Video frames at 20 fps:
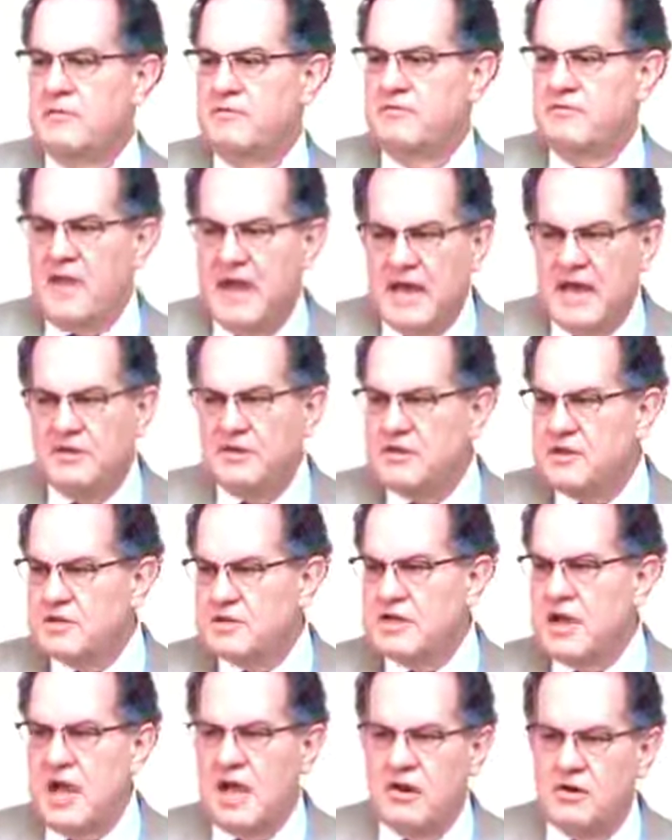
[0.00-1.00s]
Faith
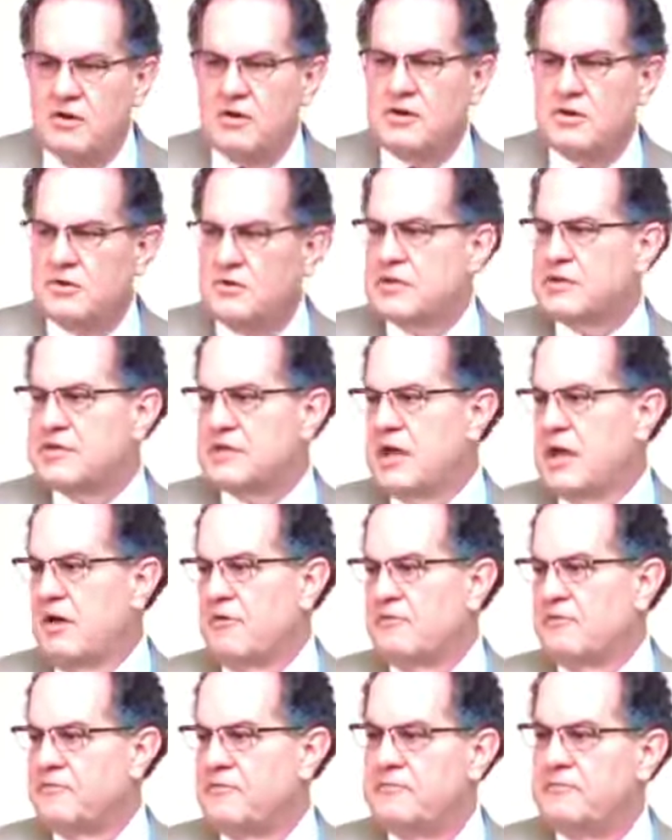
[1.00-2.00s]
does not look to
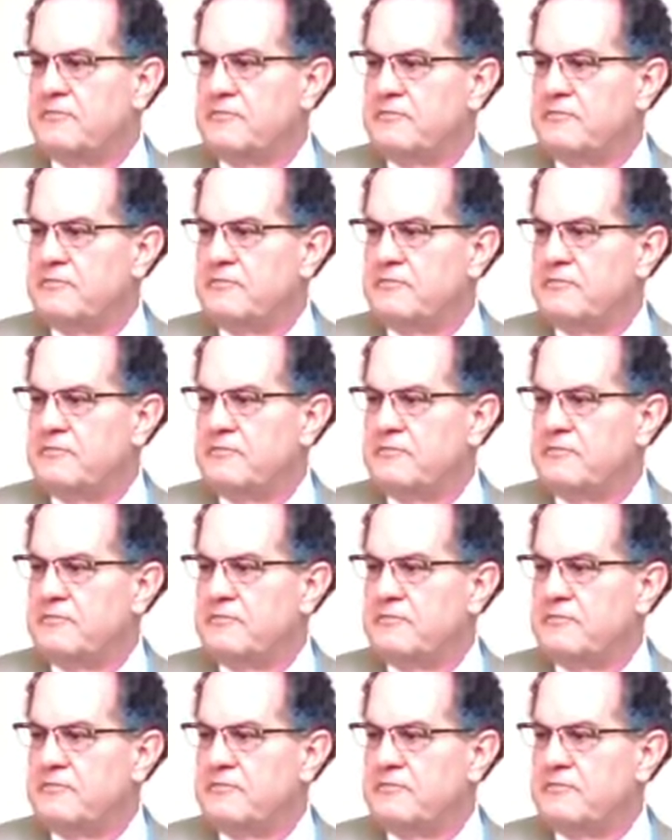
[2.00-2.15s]
itself,